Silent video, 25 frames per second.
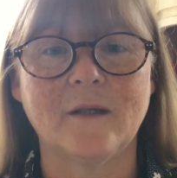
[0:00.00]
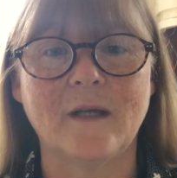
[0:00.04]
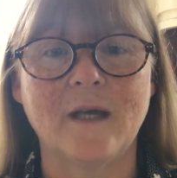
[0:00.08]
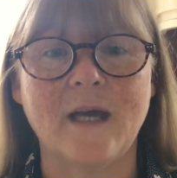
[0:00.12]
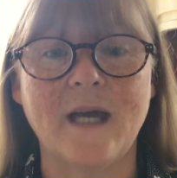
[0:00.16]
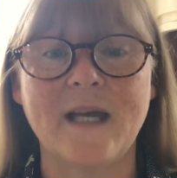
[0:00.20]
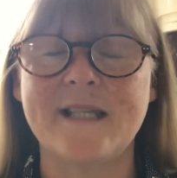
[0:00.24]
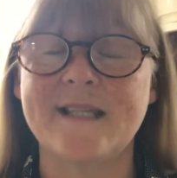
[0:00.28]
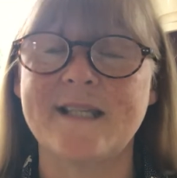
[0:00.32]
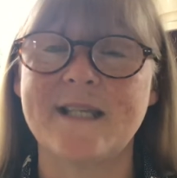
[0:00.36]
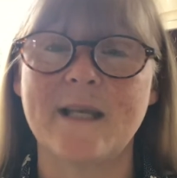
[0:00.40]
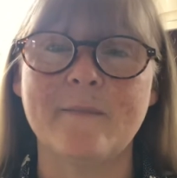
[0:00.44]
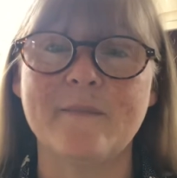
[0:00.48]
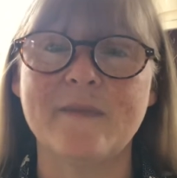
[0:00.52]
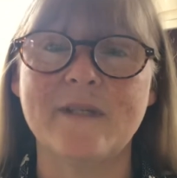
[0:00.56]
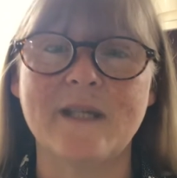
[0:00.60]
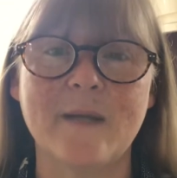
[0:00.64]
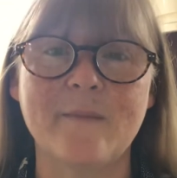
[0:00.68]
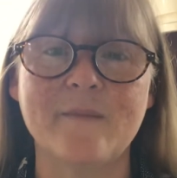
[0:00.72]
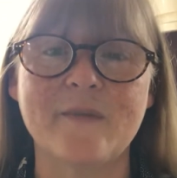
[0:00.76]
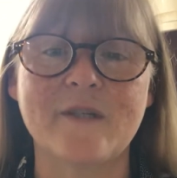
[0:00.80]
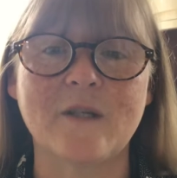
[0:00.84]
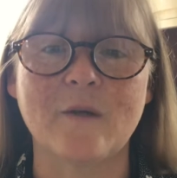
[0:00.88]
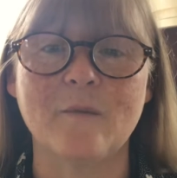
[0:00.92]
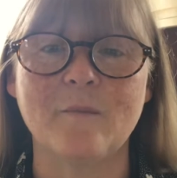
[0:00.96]
I
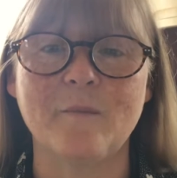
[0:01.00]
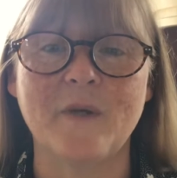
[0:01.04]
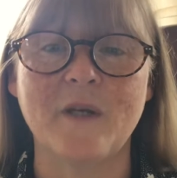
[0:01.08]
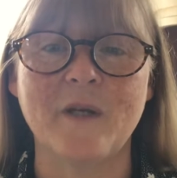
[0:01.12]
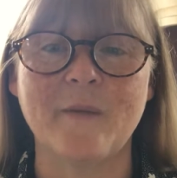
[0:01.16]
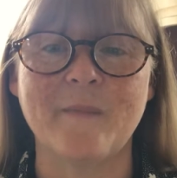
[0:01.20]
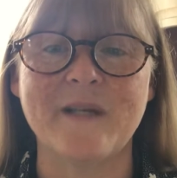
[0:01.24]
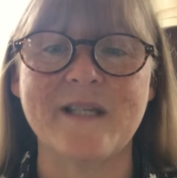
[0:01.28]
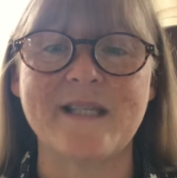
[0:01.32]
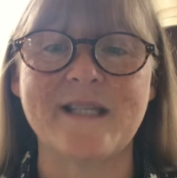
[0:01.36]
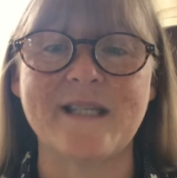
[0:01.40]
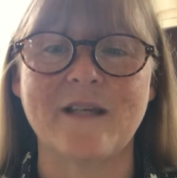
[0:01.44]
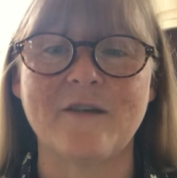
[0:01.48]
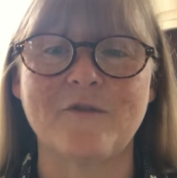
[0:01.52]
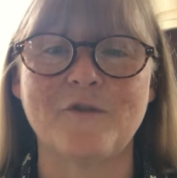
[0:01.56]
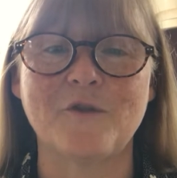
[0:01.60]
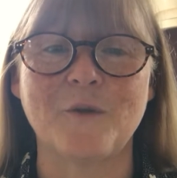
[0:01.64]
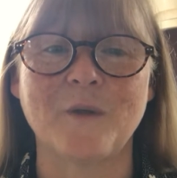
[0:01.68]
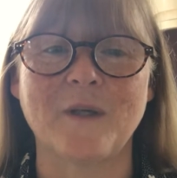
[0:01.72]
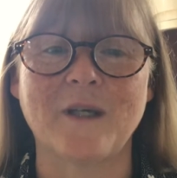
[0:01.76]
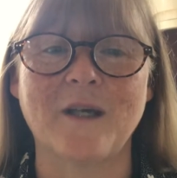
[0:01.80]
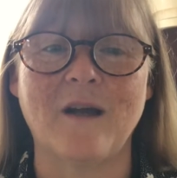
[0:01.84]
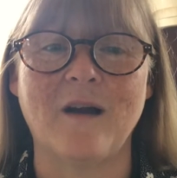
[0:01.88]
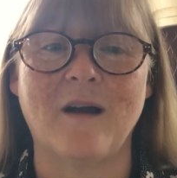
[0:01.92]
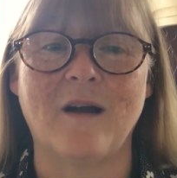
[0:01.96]
sometimes compare myself to a
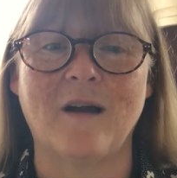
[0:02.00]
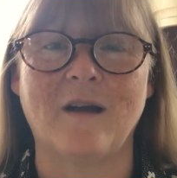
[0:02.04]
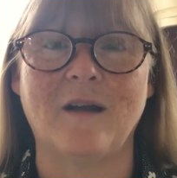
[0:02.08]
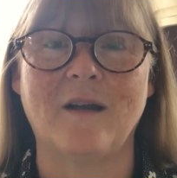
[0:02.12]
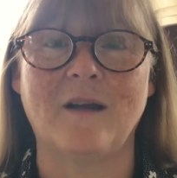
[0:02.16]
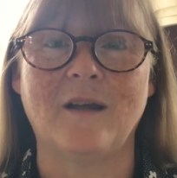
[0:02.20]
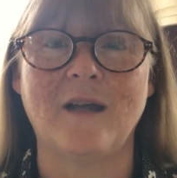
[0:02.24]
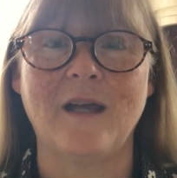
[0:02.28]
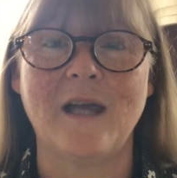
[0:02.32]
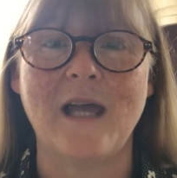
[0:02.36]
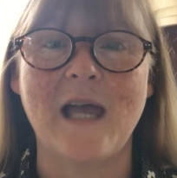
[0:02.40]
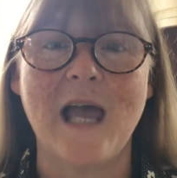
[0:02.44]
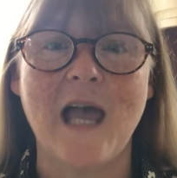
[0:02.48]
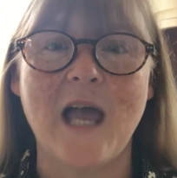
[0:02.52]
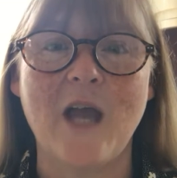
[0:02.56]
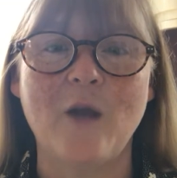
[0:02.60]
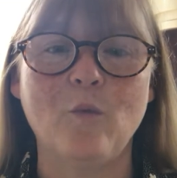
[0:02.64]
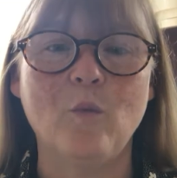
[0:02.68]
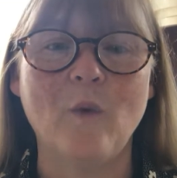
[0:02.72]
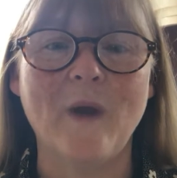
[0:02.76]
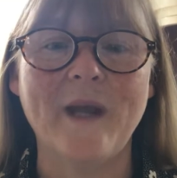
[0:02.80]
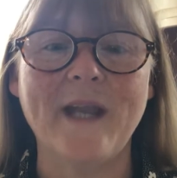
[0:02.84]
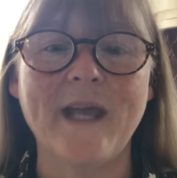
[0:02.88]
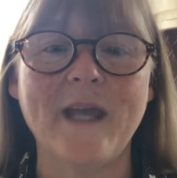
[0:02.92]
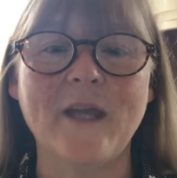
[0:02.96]
car, and
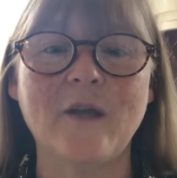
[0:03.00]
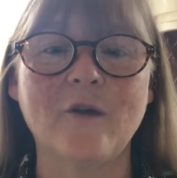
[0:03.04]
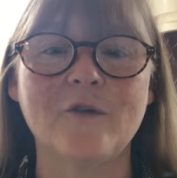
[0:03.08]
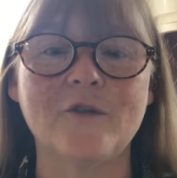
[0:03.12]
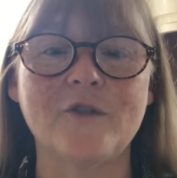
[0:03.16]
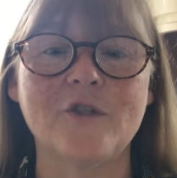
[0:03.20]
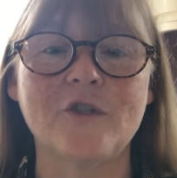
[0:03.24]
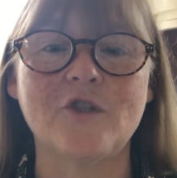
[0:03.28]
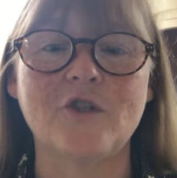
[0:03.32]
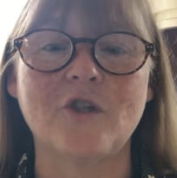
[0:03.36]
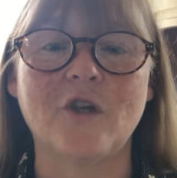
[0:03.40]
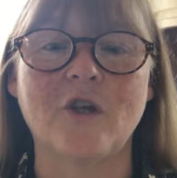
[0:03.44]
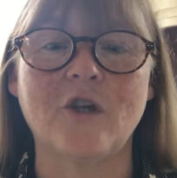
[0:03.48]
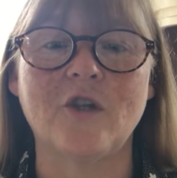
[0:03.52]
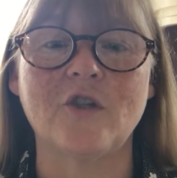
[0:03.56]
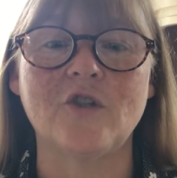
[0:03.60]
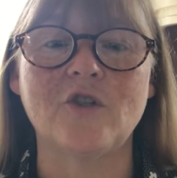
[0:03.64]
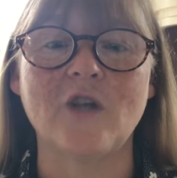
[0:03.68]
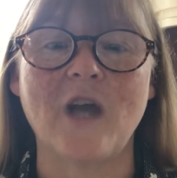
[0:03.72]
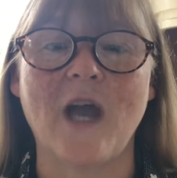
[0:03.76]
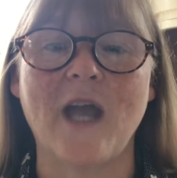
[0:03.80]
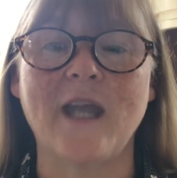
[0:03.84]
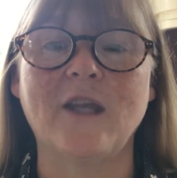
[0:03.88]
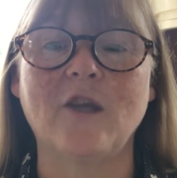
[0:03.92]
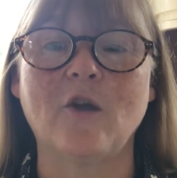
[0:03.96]
when I go to church,
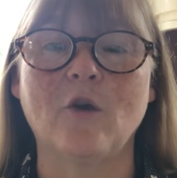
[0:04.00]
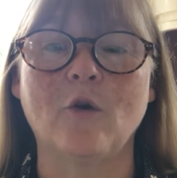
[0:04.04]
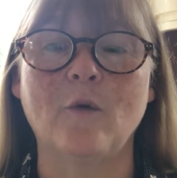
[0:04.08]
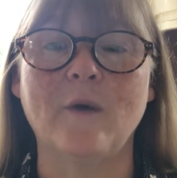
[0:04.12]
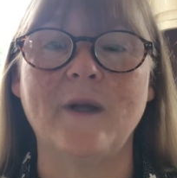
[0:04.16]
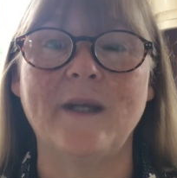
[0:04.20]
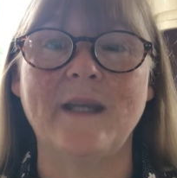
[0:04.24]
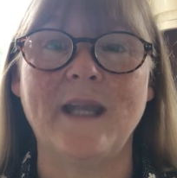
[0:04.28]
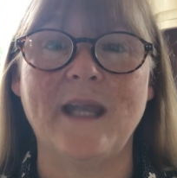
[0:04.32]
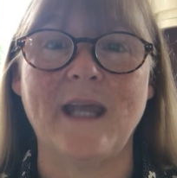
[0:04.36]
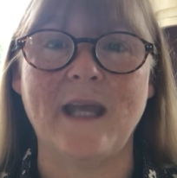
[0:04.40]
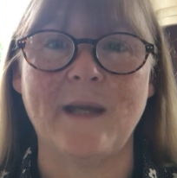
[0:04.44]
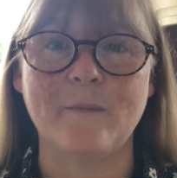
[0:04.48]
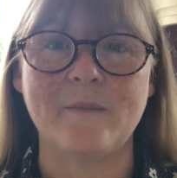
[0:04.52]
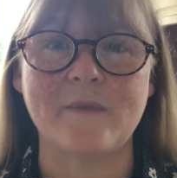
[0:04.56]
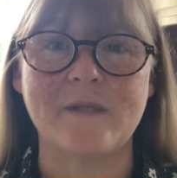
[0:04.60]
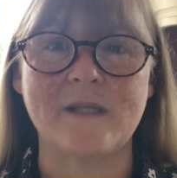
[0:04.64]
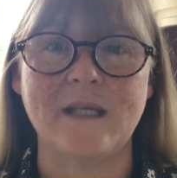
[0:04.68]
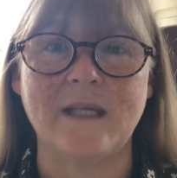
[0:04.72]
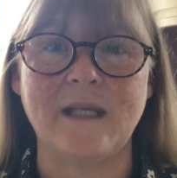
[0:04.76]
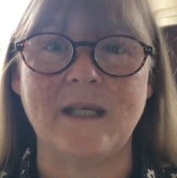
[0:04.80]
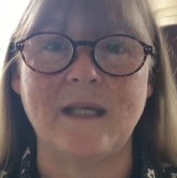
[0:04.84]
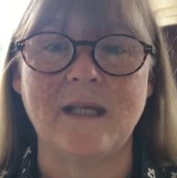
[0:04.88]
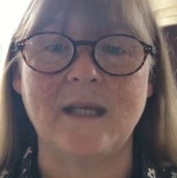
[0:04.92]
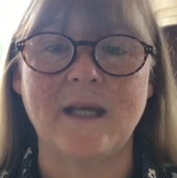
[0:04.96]
I go in
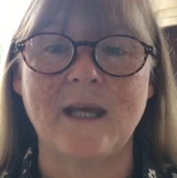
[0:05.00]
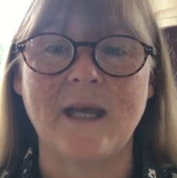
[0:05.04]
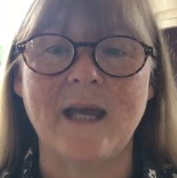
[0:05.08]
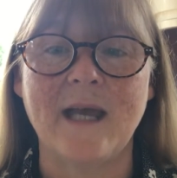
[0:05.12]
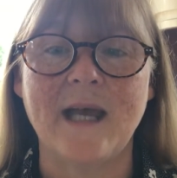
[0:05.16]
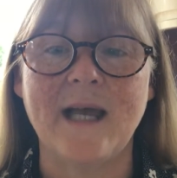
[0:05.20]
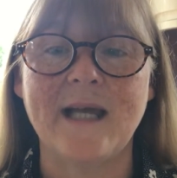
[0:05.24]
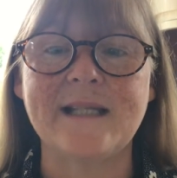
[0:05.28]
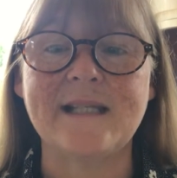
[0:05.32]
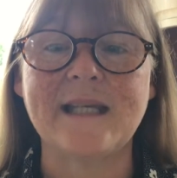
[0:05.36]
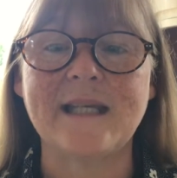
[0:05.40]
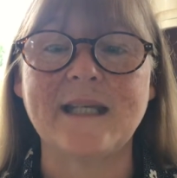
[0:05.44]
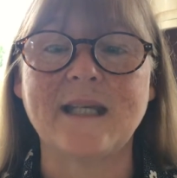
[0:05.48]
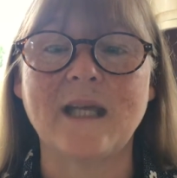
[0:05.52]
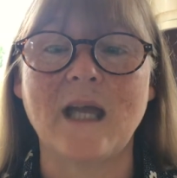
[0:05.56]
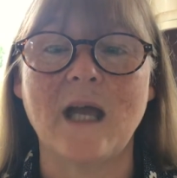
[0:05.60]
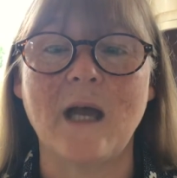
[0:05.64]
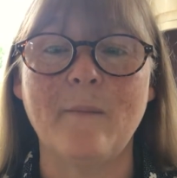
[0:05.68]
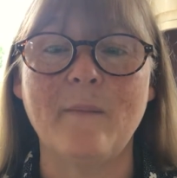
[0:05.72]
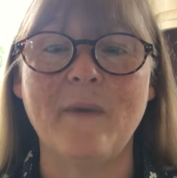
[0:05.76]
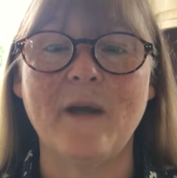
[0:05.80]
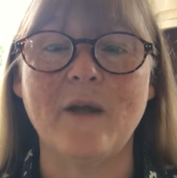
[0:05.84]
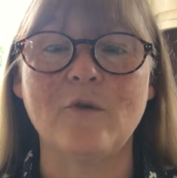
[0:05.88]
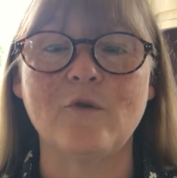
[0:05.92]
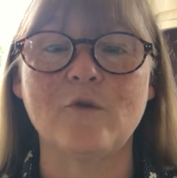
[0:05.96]
empty, and I
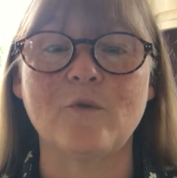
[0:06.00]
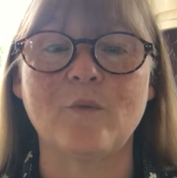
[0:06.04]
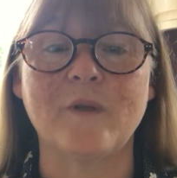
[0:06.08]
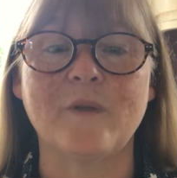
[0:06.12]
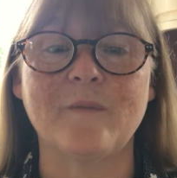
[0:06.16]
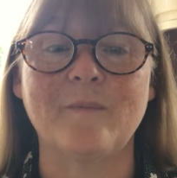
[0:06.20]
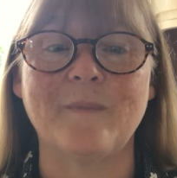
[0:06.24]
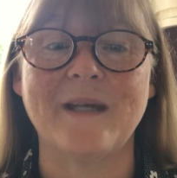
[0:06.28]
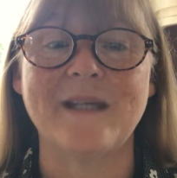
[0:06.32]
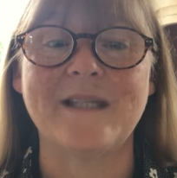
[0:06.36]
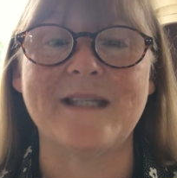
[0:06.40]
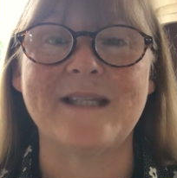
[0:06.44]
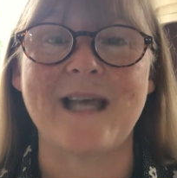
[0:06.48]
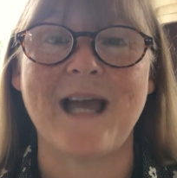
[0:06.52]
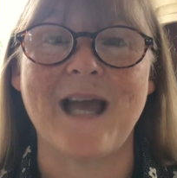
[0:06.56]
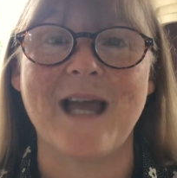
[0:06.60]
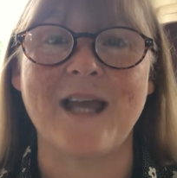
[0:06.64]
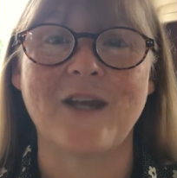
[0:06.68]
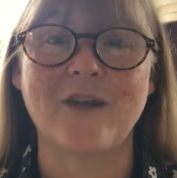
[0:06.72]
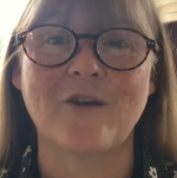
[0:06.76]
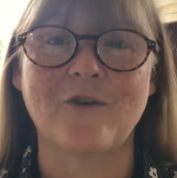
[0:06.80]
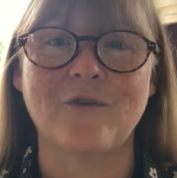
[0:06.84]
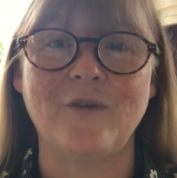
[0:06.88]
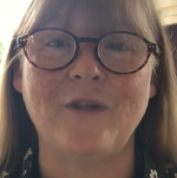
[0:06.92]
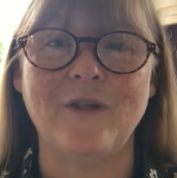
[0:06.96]
come out with my
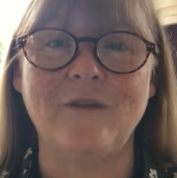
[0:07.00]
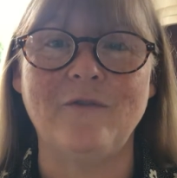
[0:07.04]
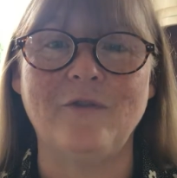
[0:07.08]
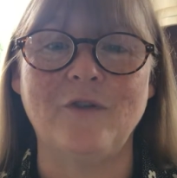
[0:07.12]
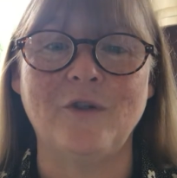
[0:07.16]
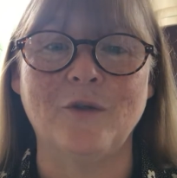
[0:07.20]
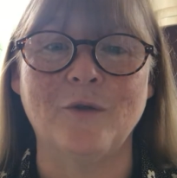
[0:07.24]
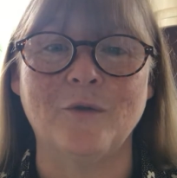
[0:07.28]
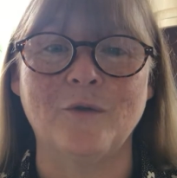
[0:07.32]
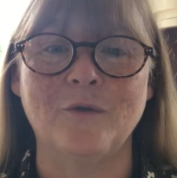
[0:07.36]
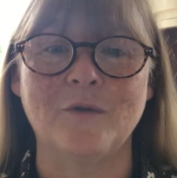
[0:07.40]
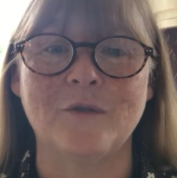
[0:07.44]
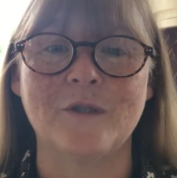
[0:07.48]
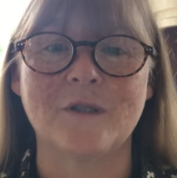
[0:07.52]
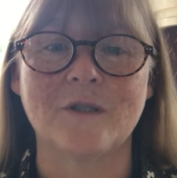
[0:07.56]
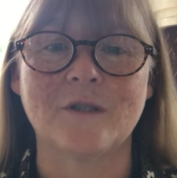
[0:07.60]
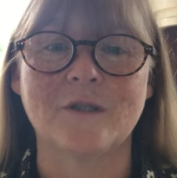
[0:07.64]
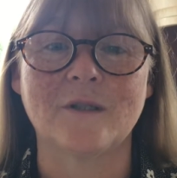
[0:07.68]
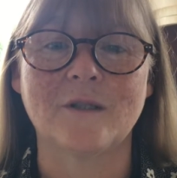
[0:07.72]
tank refueled.